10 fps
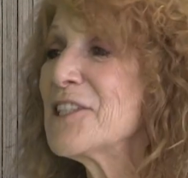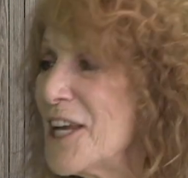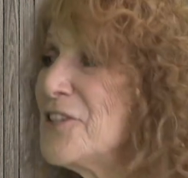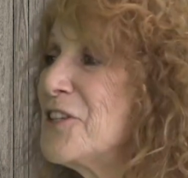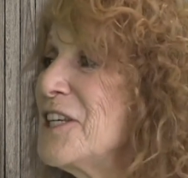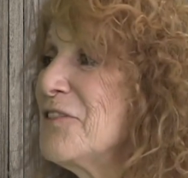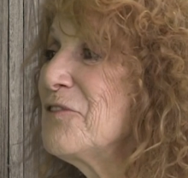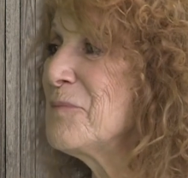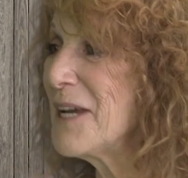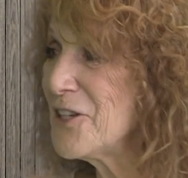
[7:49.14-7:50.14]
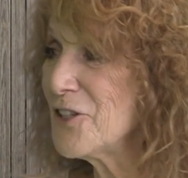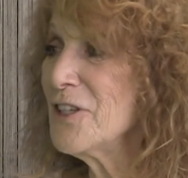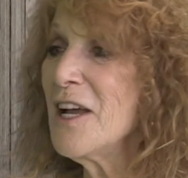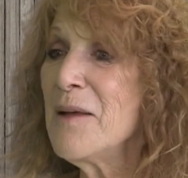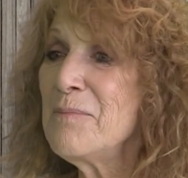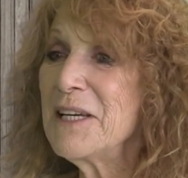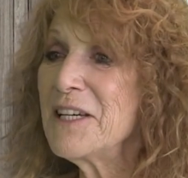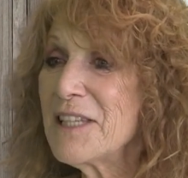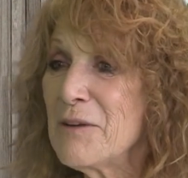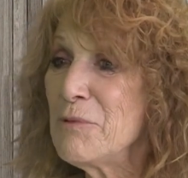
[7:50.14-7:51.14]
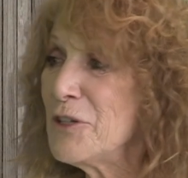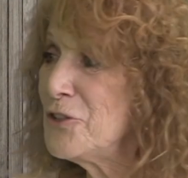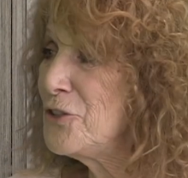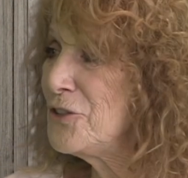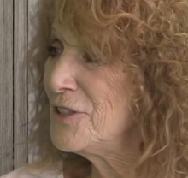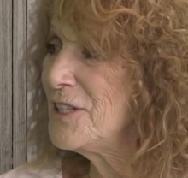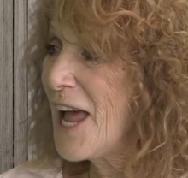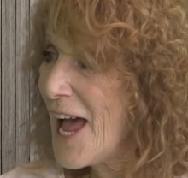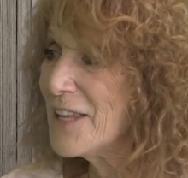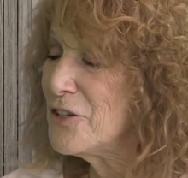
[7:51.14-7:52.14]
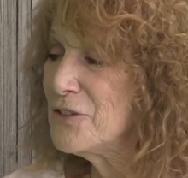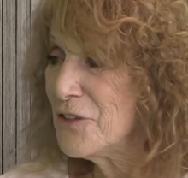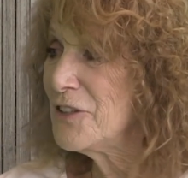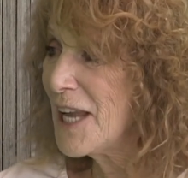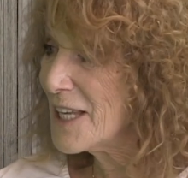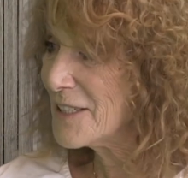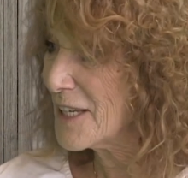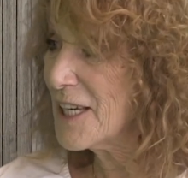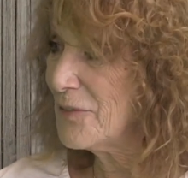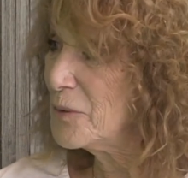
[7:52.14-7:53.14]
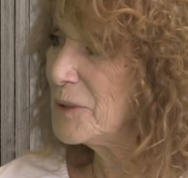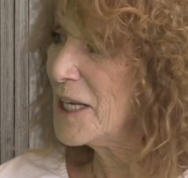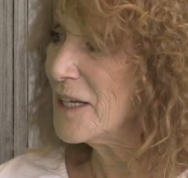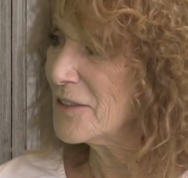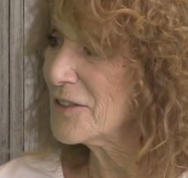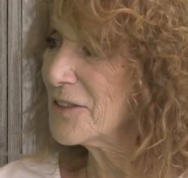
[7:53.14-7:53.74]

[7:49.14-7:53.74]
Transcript: I'll send you the information, because I wear different hats like everyone else.